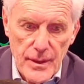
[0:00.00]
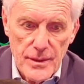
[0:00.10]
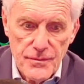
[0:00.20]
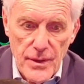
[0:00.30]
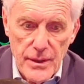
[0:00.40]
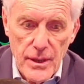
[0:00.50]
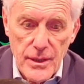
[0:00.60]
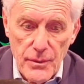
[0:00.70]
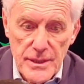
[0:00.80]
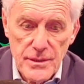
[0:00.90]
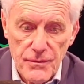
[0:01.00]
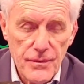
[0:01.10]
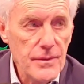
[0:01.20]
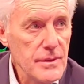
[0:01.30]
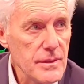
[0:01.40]
He's very aggressive
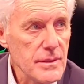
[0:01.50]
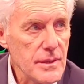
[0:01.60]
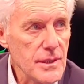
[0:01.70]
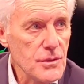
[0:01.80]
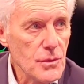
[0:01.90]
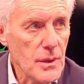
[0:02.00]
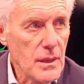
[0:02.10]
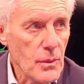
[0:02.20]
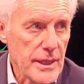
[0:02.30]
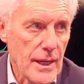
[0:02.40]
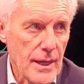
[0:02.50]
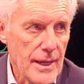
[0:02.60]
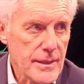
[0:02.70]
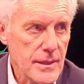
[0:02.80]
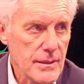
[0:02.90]
in duel, what I
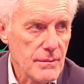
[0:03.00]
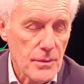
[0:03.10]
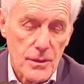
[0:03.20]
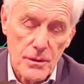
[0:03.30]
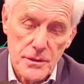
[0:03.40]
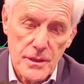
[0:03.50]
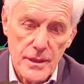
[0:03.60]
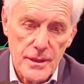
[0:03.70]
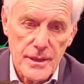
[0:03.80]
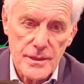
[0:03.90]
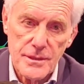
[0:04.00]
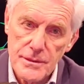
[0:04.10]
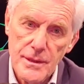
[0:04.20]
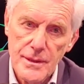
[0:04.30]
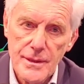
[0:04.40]
like because yeah,
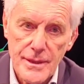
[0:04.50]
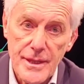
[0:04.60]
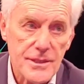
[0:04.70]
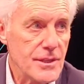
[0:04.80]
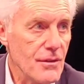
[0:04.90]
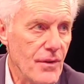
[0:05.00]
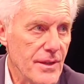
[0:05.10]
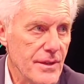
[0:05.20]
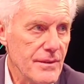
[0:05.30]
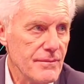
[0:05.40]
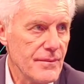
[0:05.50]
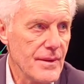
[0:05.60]
he's he's a defender,